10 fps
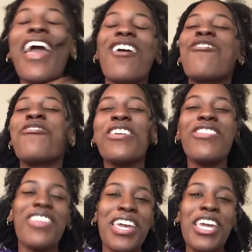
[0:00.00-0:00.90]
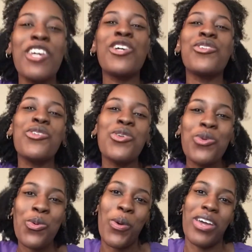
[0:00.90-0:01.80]
everything
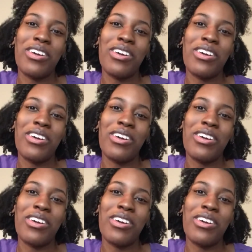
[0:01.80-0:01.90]
new,